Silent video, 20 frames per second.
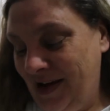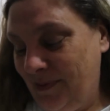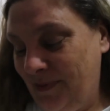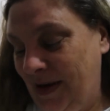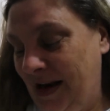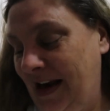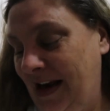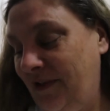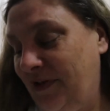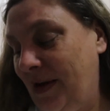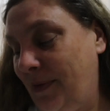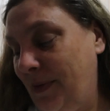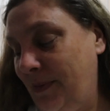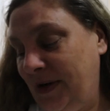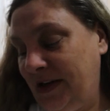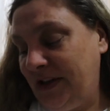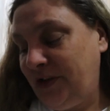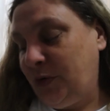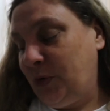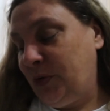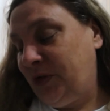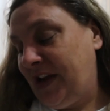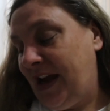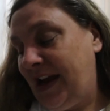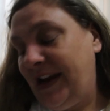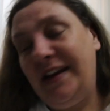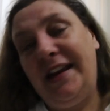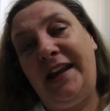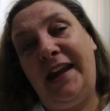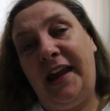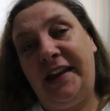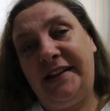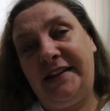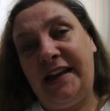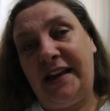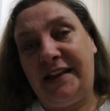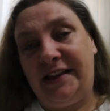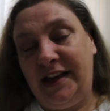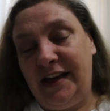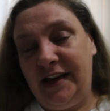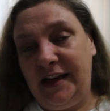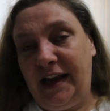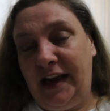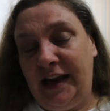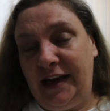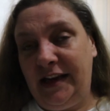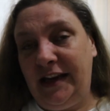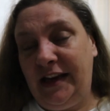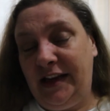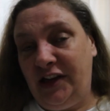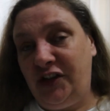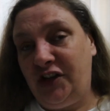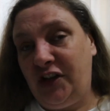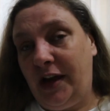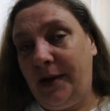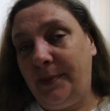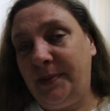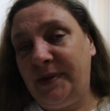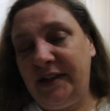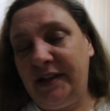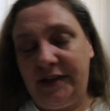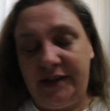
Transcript: But I love that one because it's all set in Egypt.